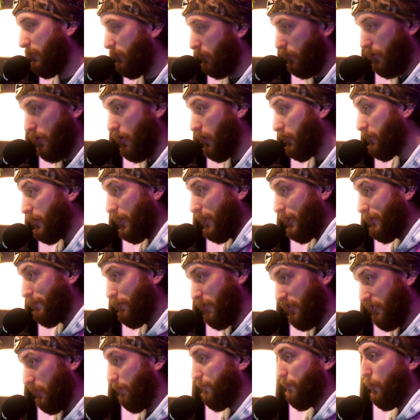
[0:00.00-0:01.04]
So all you need
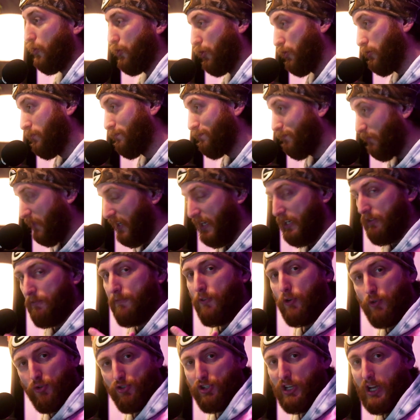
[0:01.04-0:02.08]
is a photo in
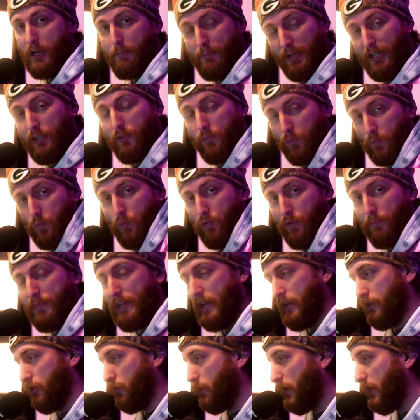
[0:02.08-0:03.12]
Photoshop and we'll be
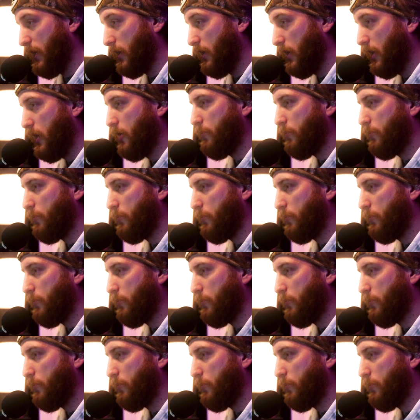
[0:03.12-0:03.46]
on our way.